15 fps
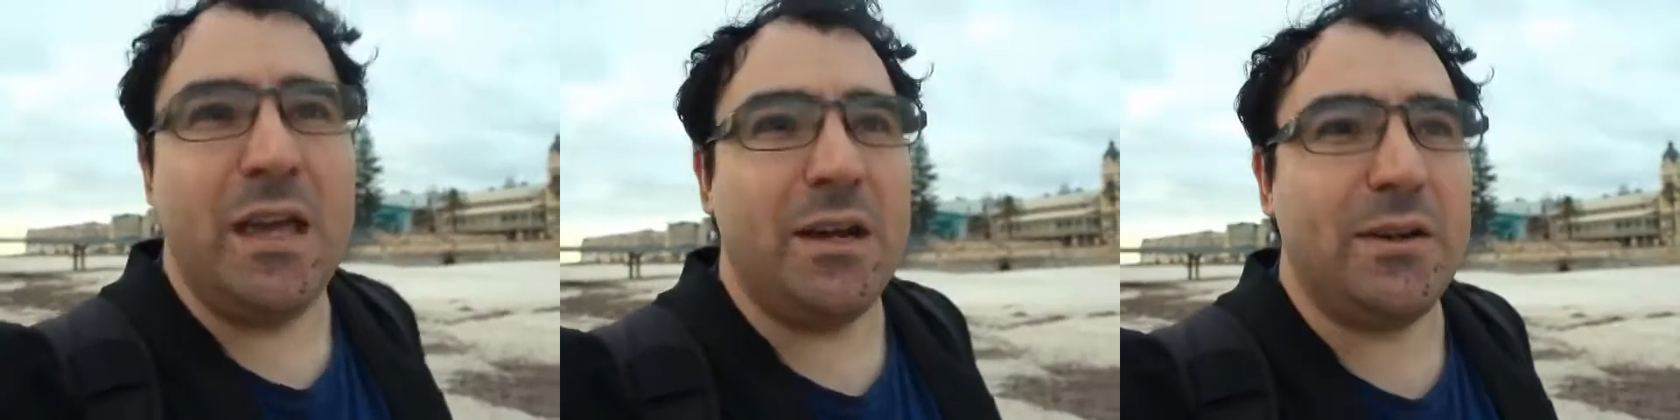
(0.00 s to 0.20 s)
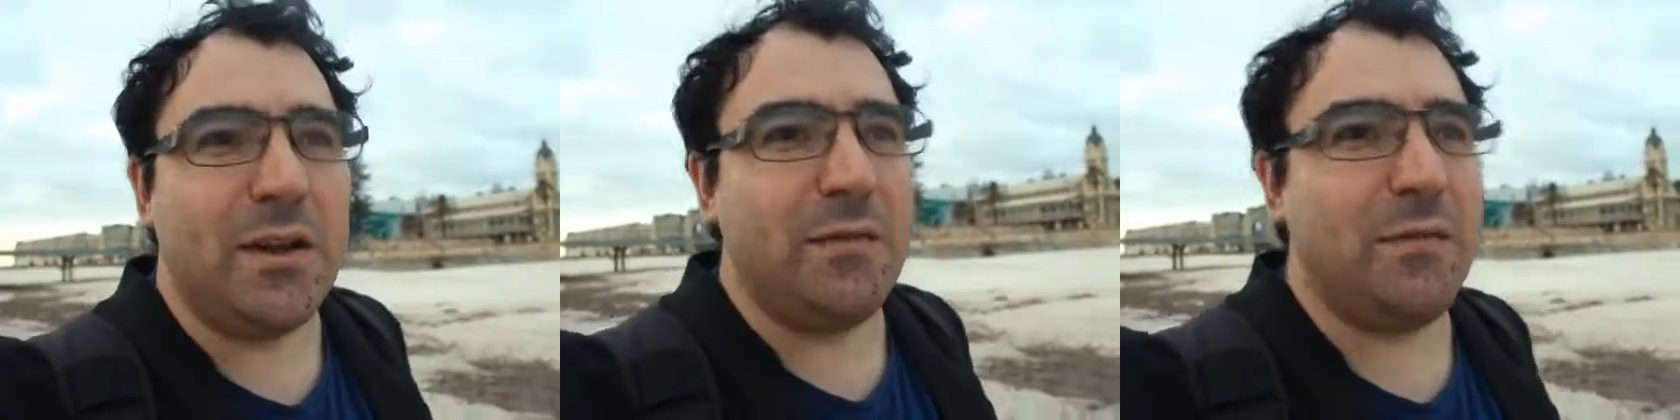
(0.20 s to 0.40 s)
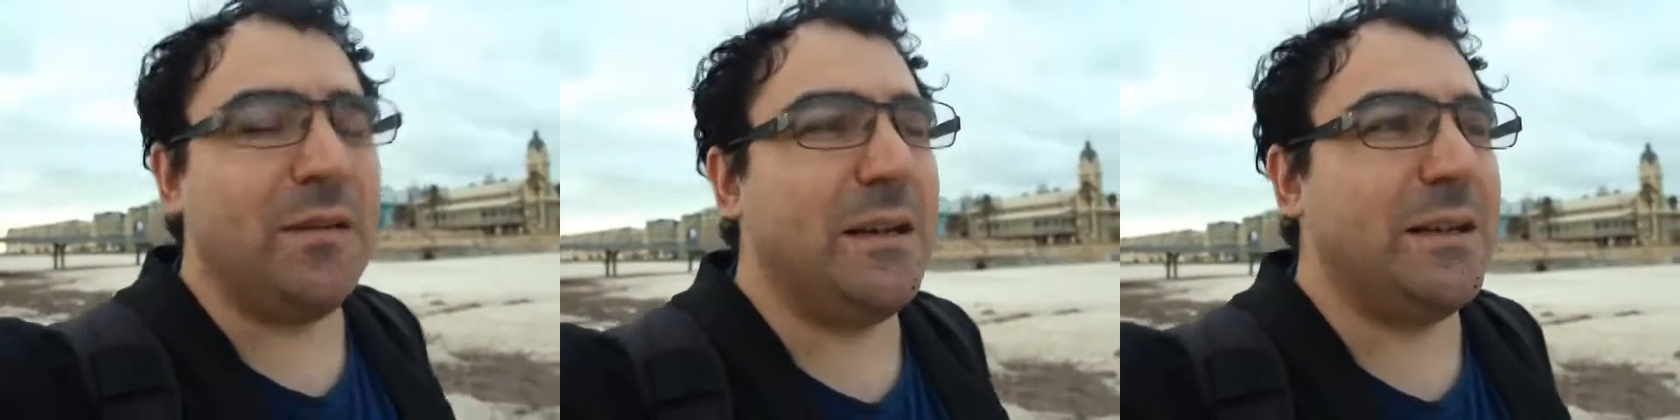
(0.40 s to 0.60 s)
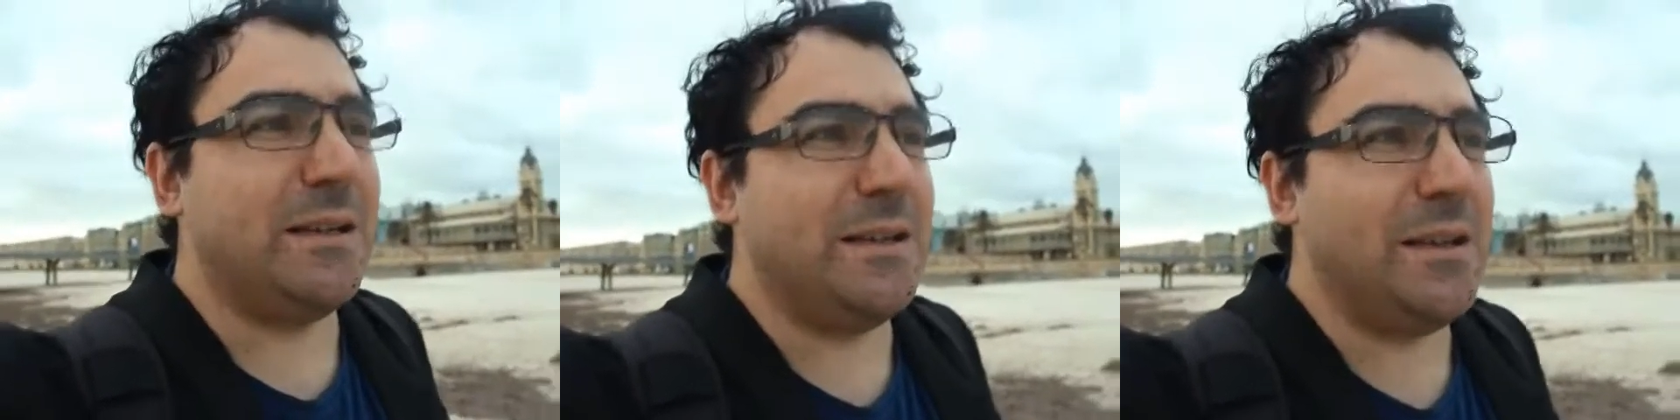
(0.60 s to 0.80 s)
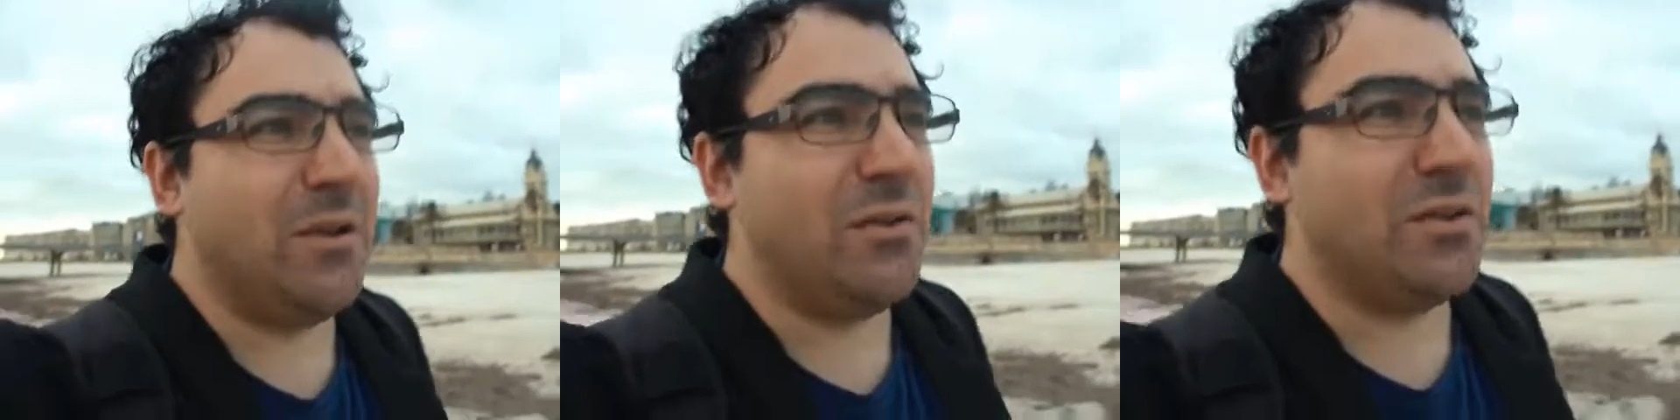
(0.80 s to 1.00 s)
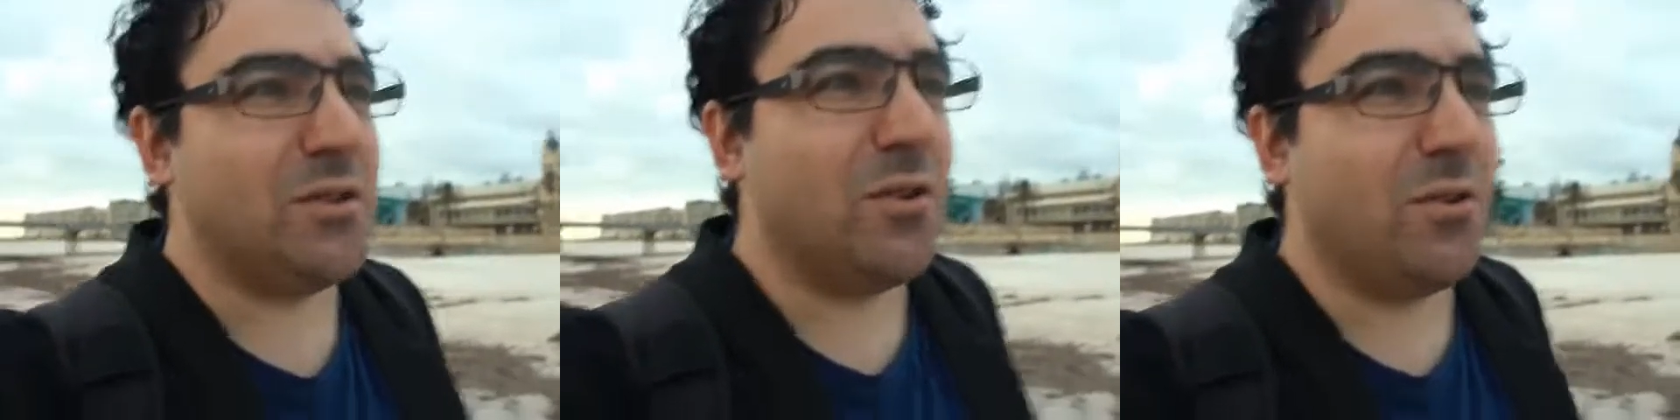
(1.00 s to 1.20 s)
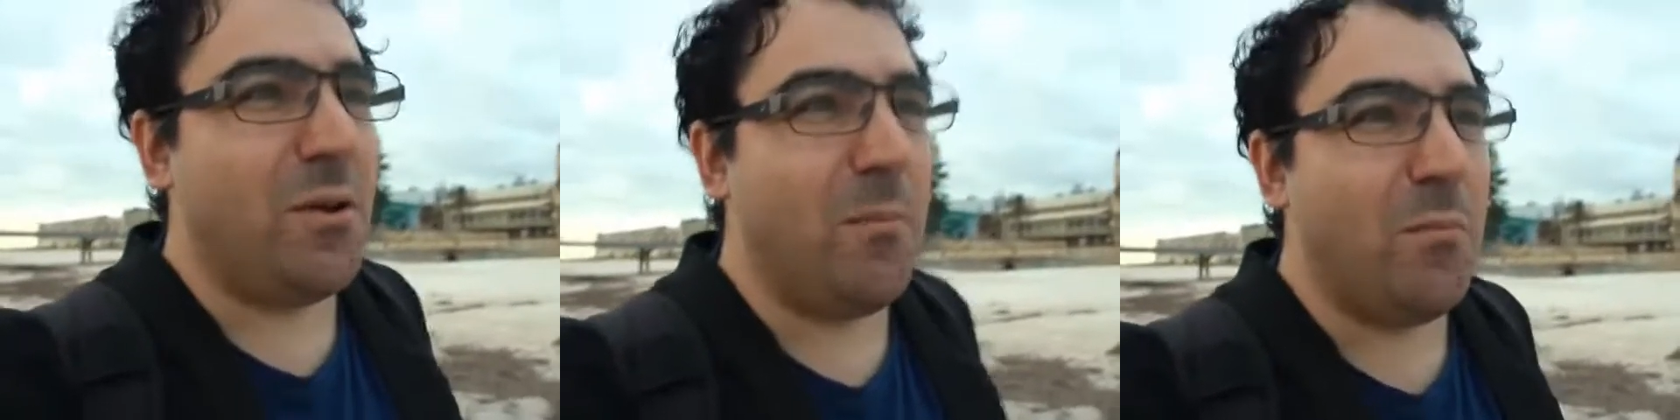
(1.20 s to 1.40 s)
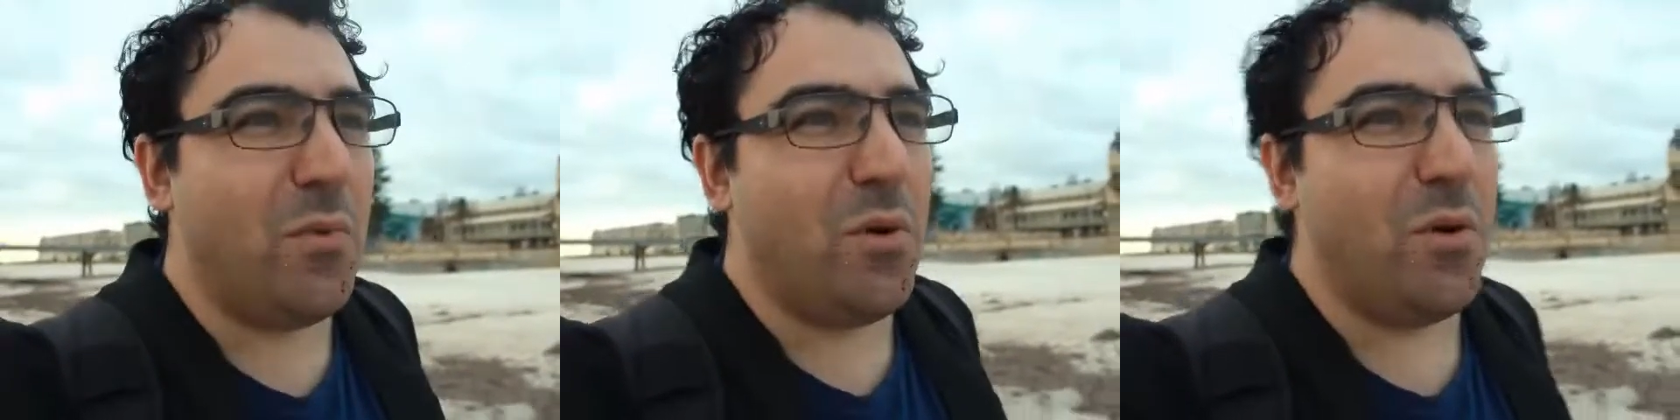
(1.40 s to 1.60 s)
And I think Glenelg is a
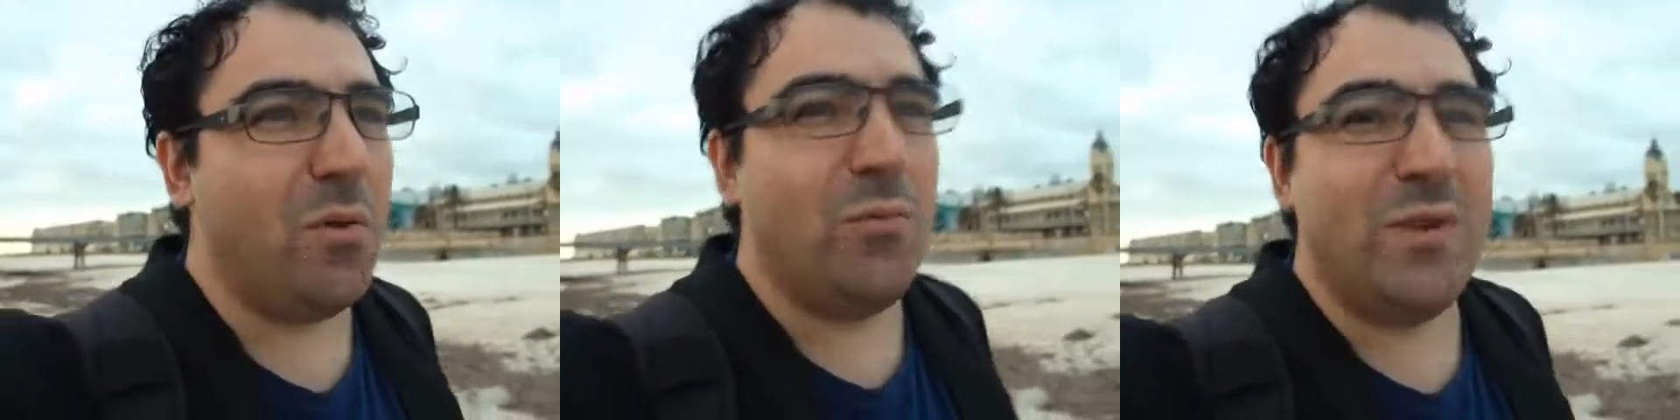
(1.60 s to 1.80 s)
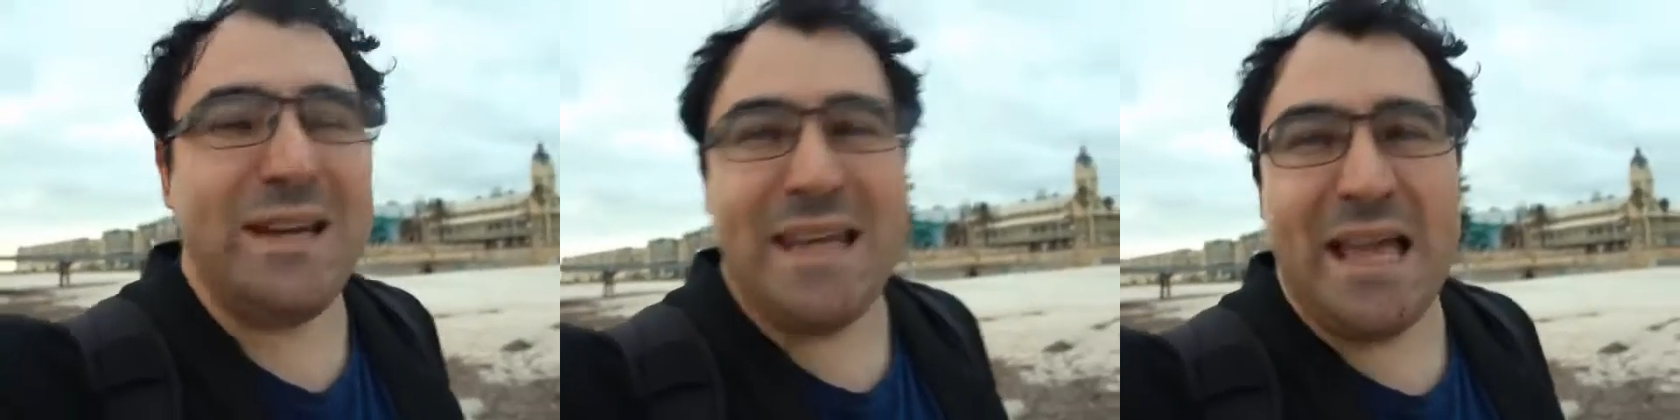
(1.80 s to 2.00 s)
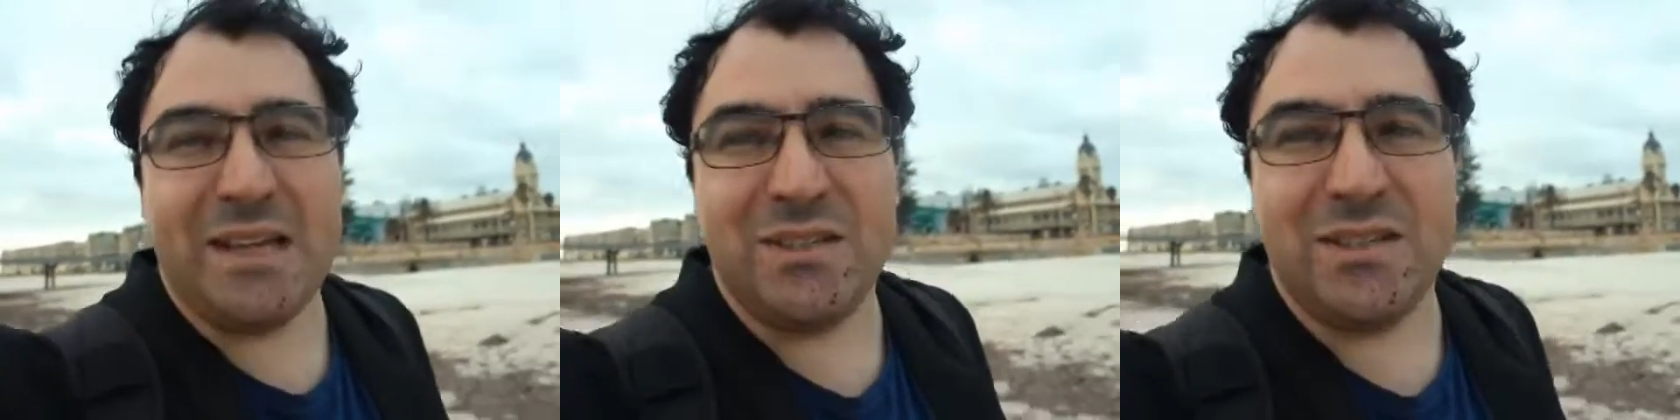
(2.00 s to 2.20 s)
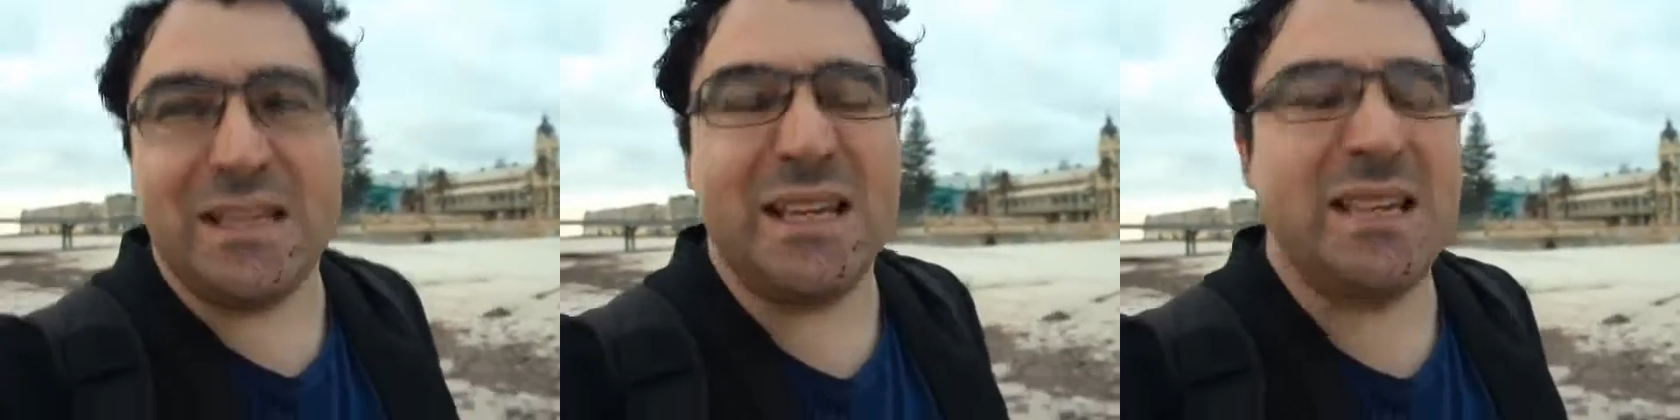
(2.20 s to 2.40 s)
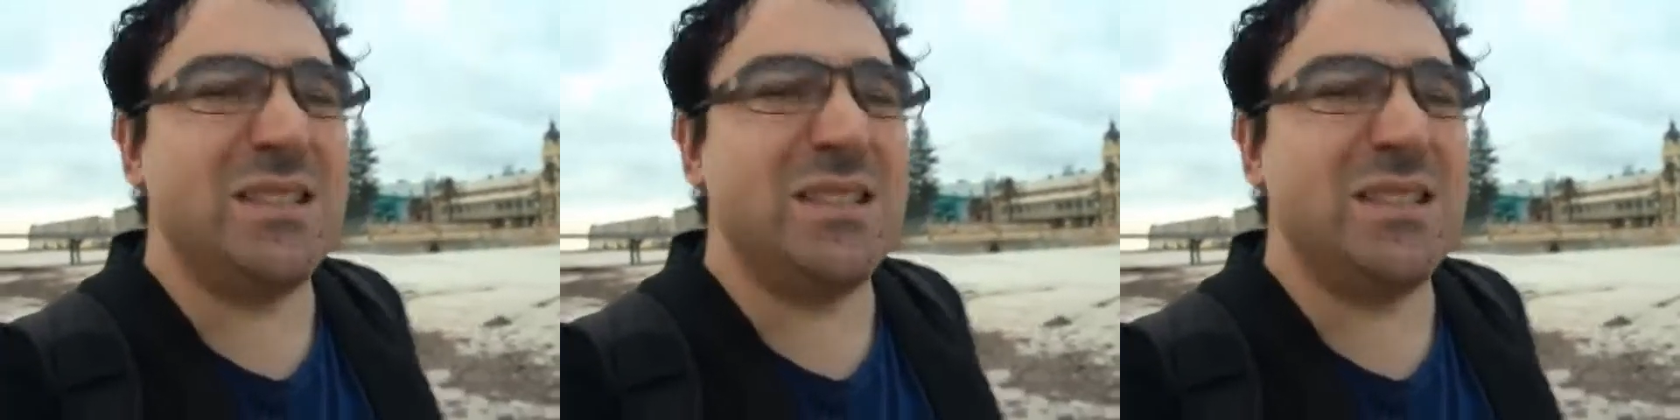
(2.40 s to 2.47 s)
lot more relaxing.